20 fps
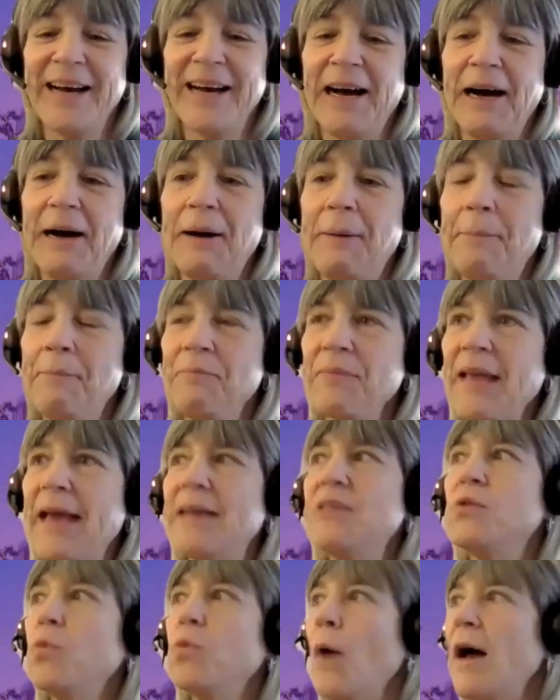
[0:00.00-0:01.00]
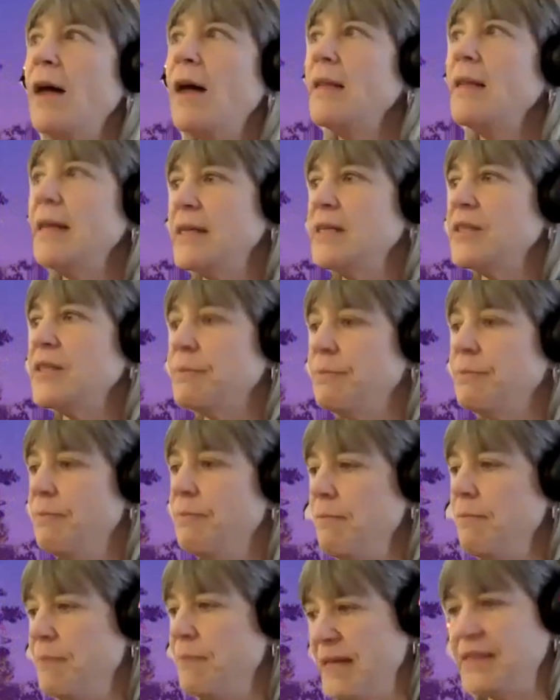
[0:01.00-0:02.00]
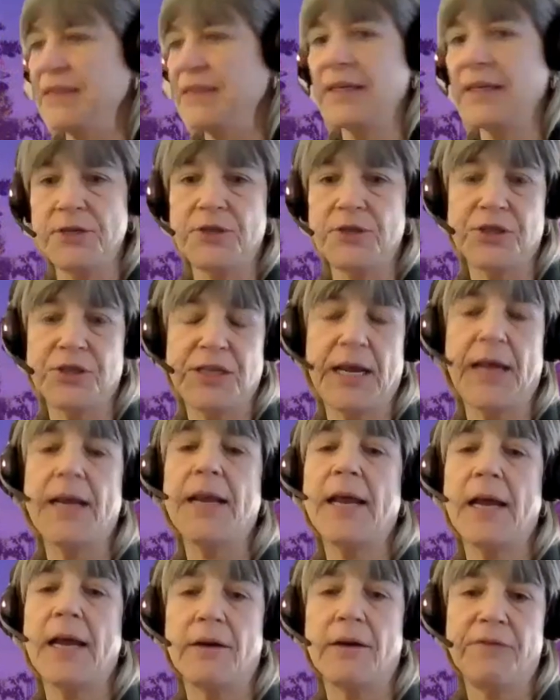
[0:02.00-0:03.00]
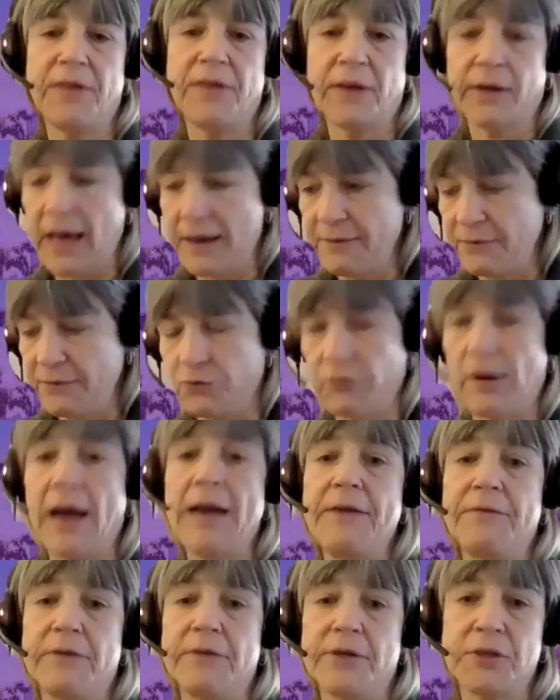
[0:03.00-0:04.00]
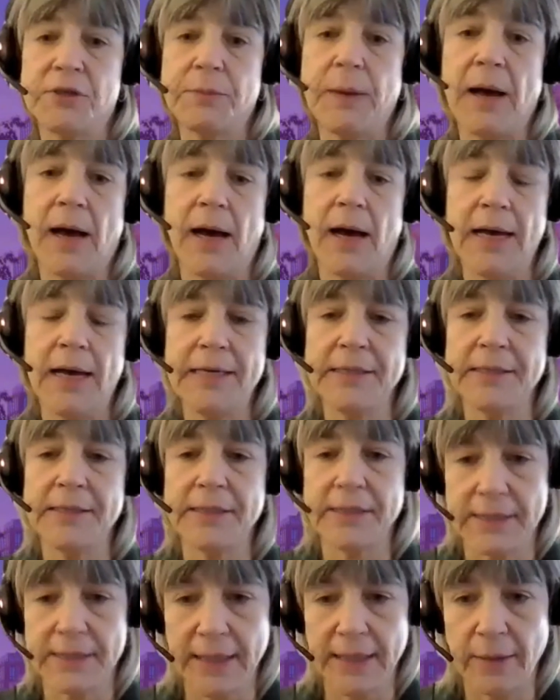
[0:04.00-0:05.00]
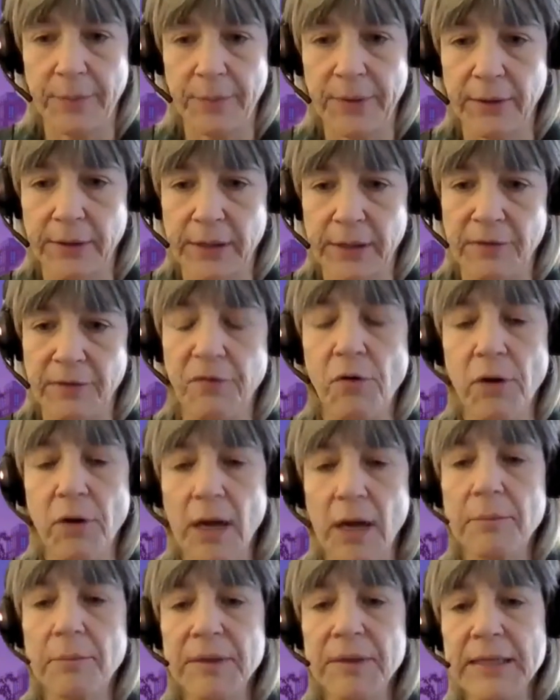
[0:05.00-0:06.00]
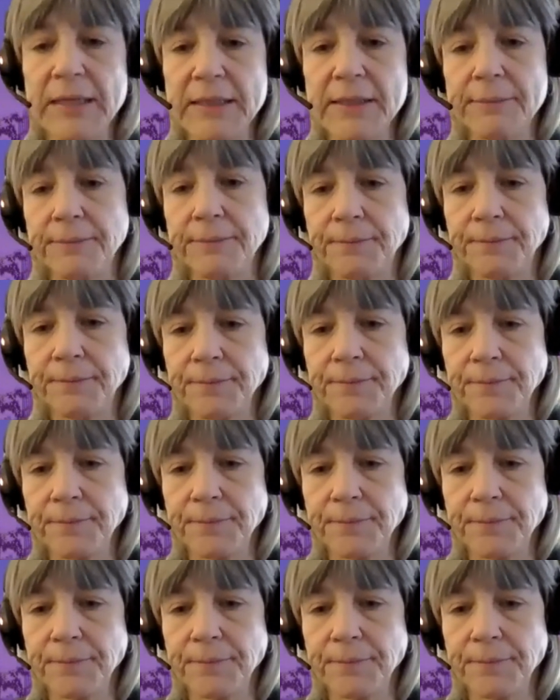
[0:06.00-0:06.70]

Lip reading: as well as basic understanding of the kind of drivers behind sustainability for companies.